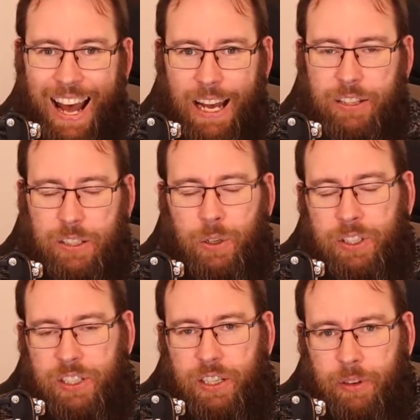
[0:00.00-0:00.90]
As you can
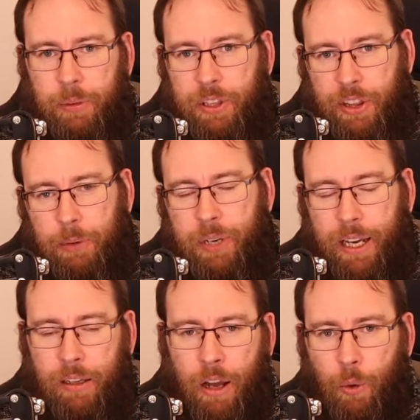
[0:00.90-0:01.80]
see from the
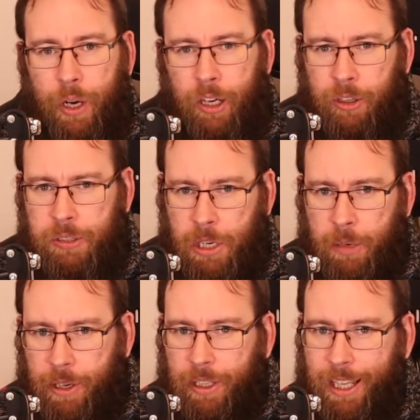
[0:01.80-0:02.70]
thumbnail, we are going to talk
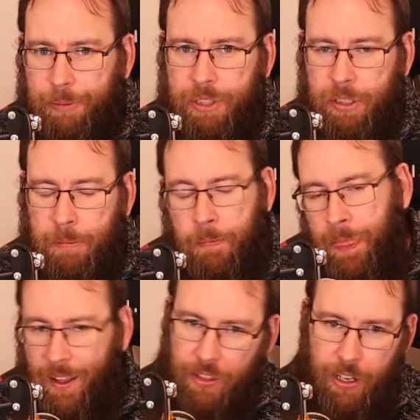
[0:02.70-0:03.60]
about Gibson,
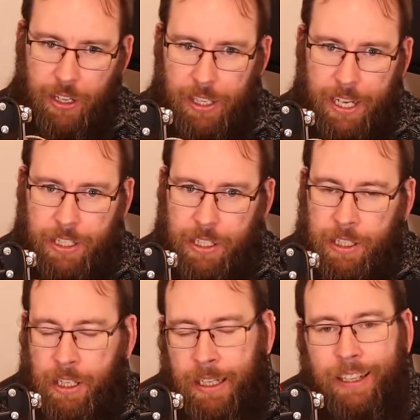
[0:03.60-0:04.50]
the collection,
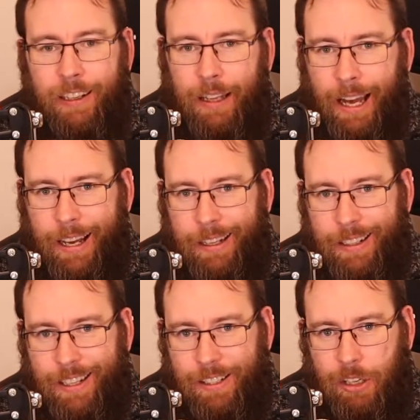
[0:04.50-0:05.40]
and
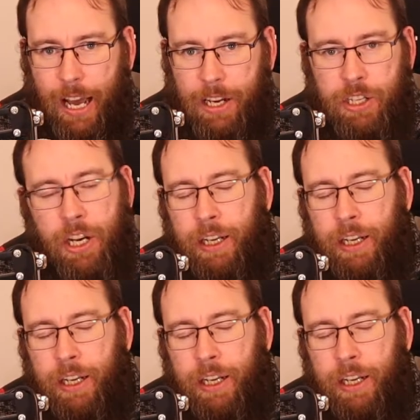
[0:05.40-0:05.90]
Slash.